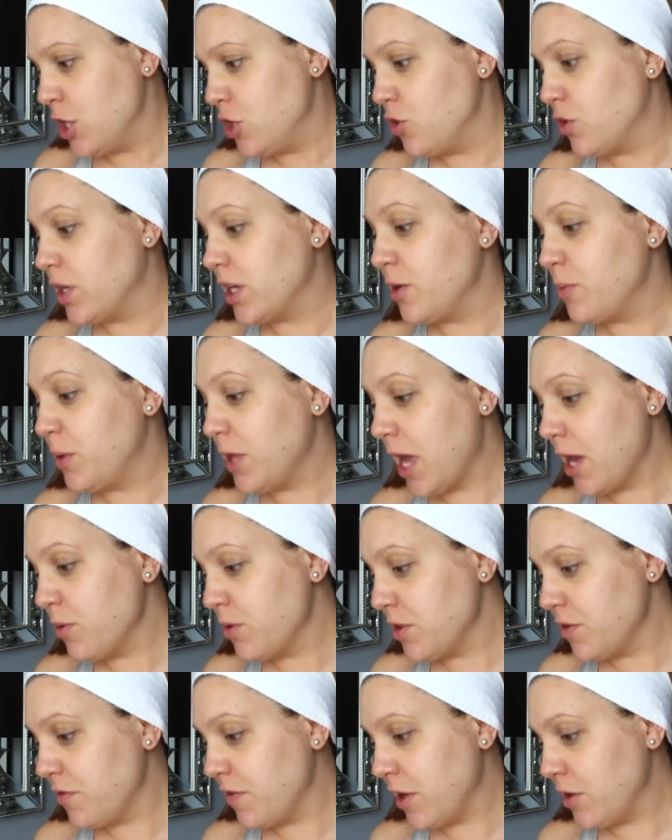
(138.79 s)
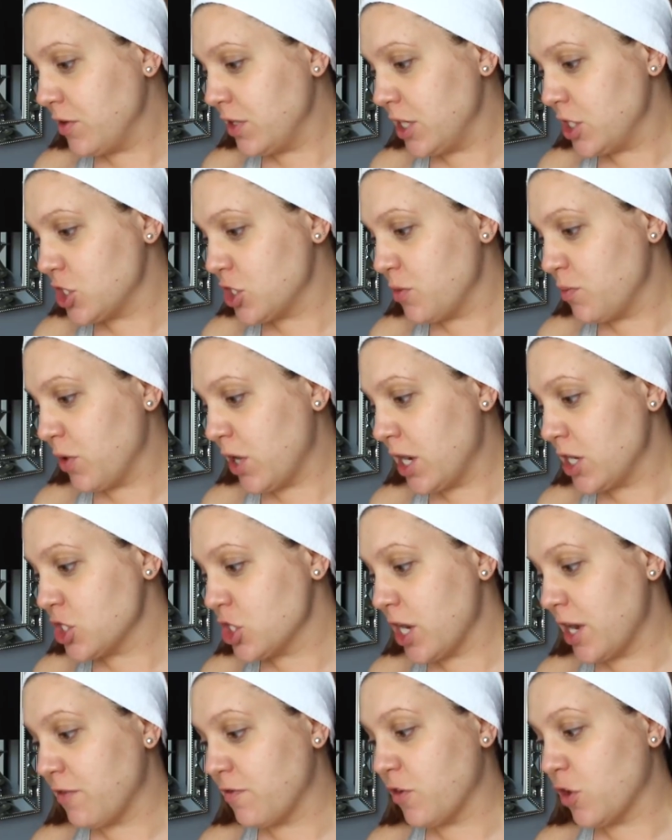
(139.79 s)
You can apply with a foundation
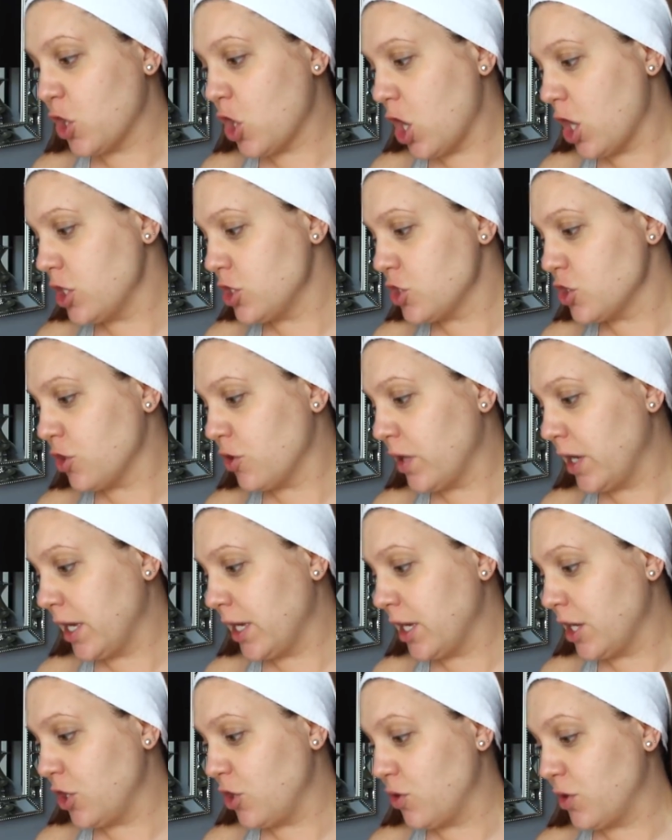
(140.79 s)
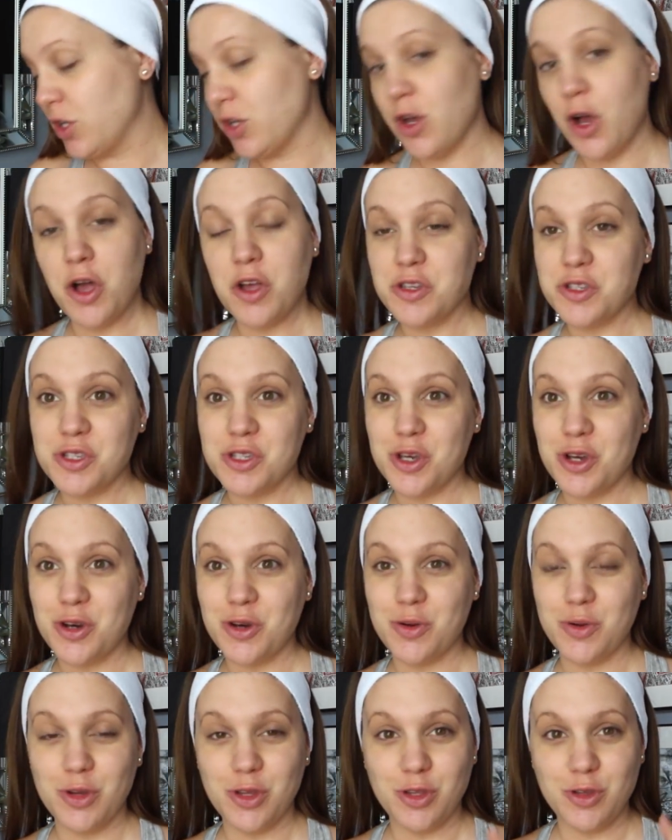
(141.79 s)
brush, and for contouring, you can
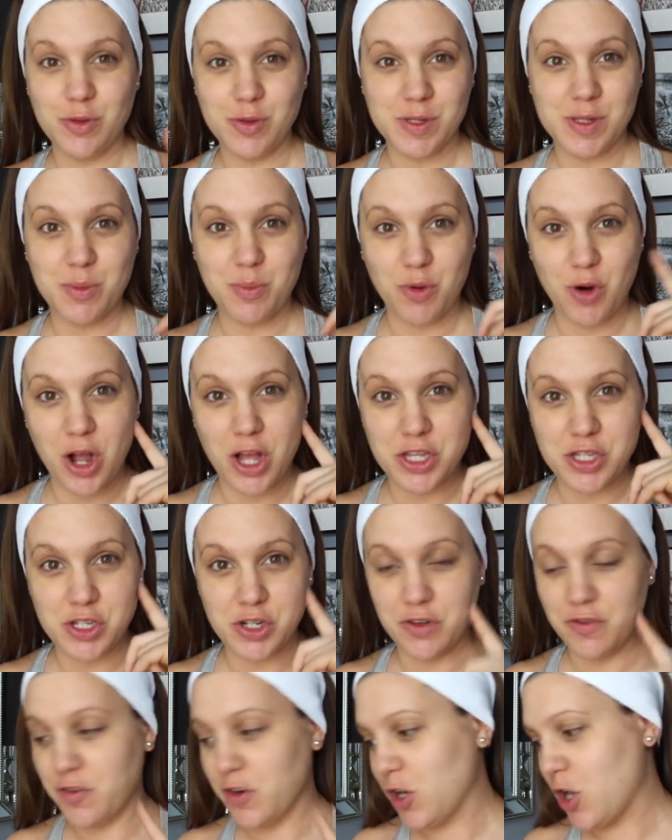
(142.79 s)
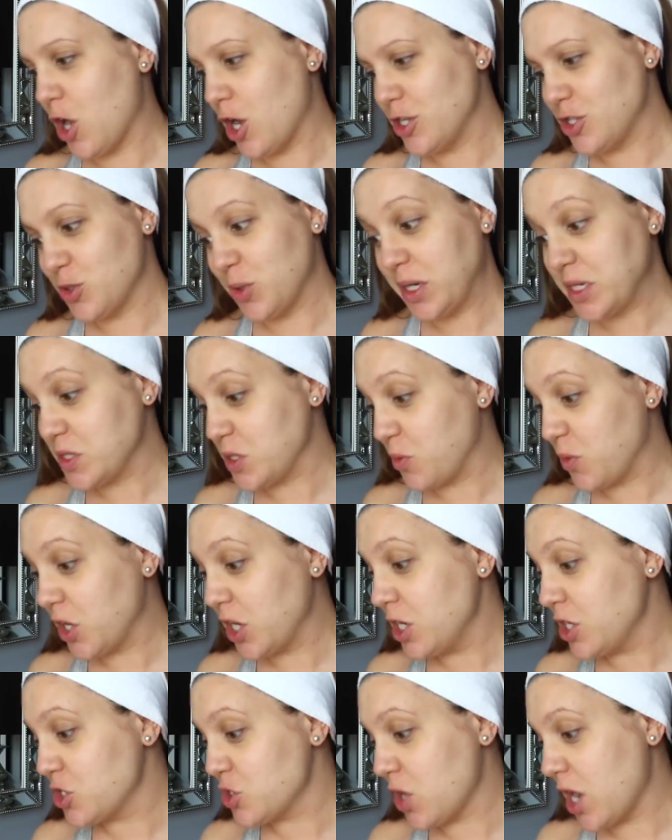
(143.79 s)
also use the bronzer for contouring. So
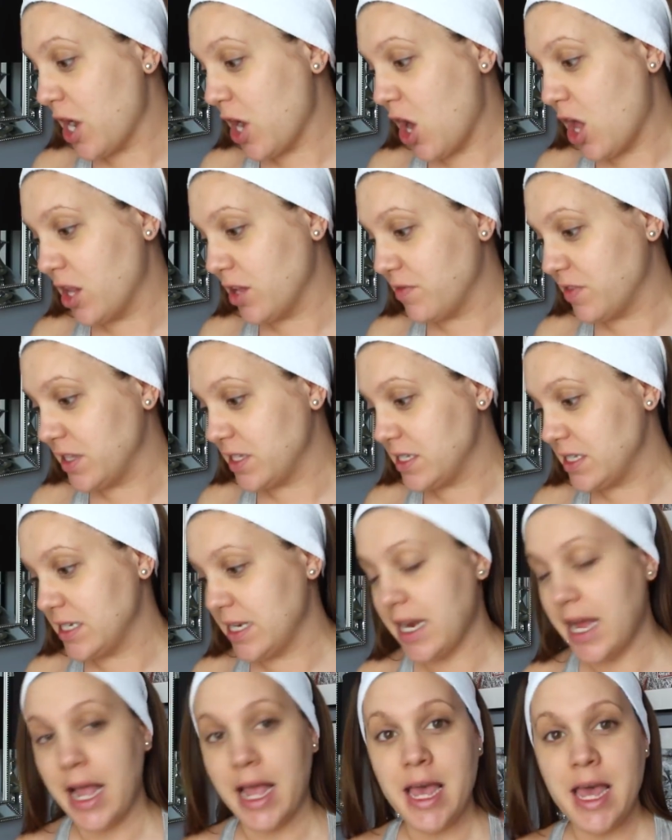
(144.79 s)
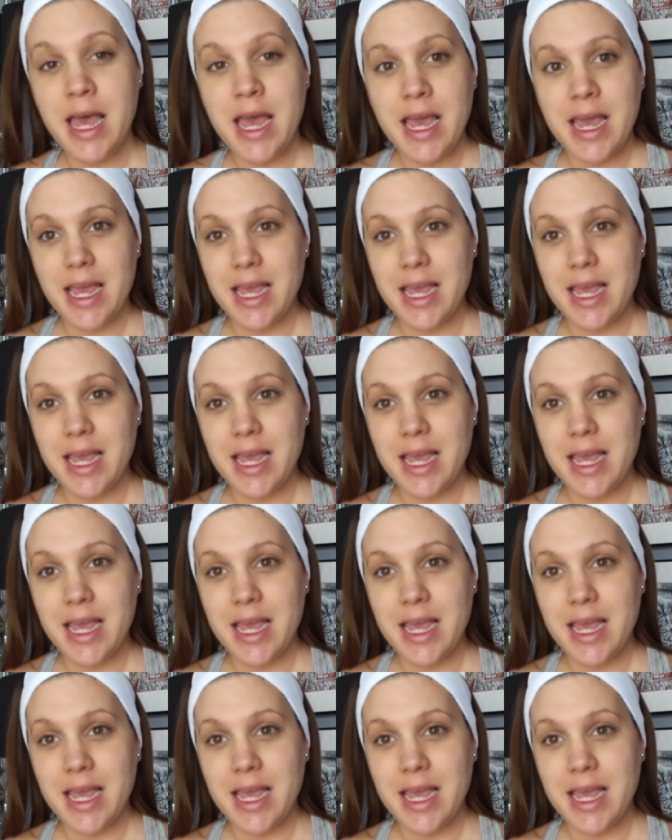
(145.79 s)
we're gonna try all of this today.